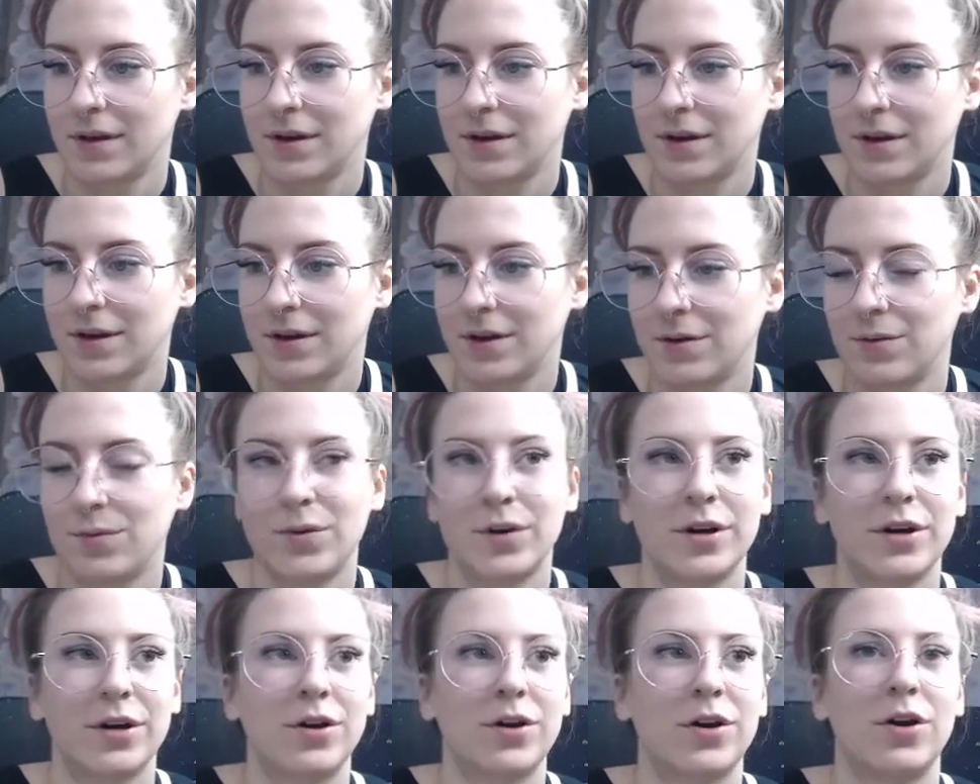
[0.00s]
And
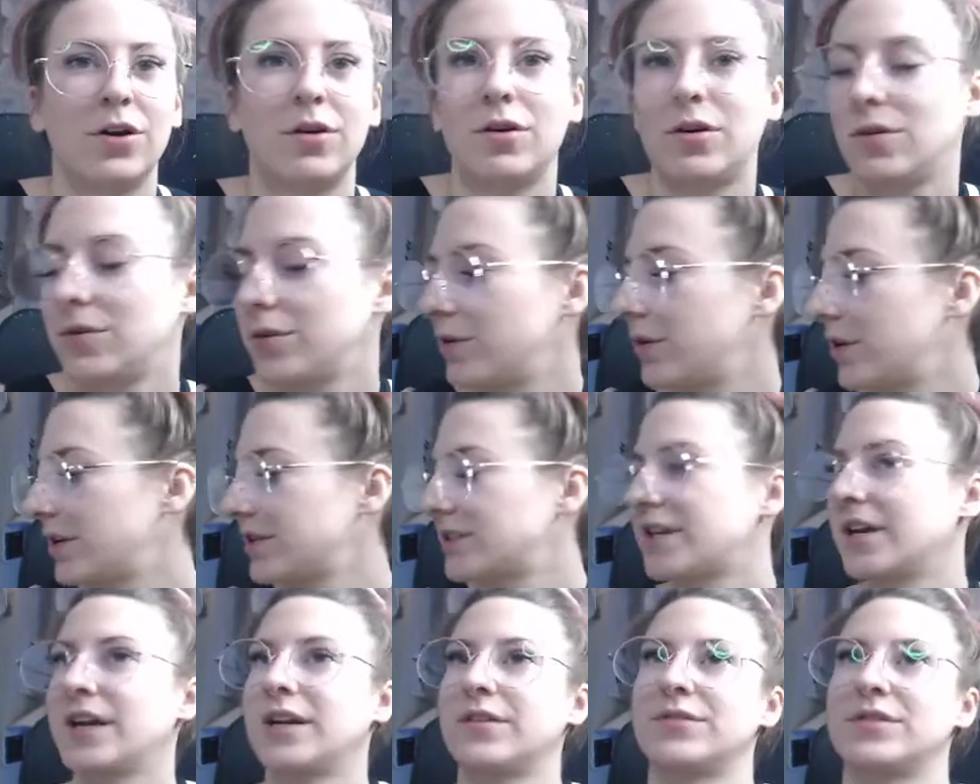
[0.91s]
we're go- oh, you guys
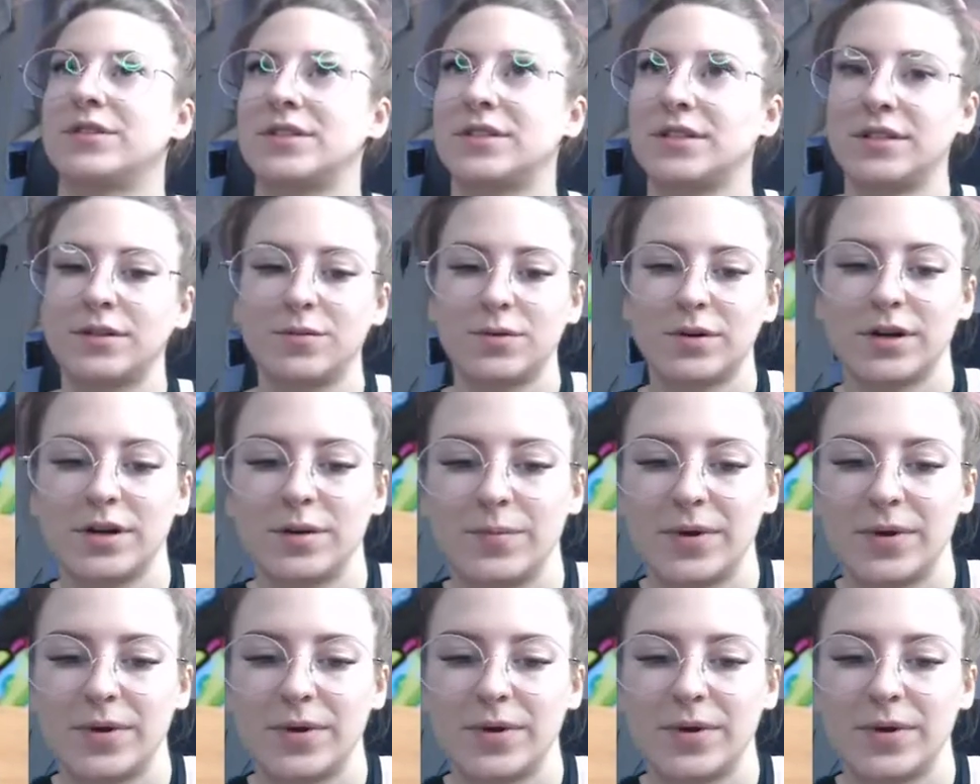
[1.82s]
can't even see where I'm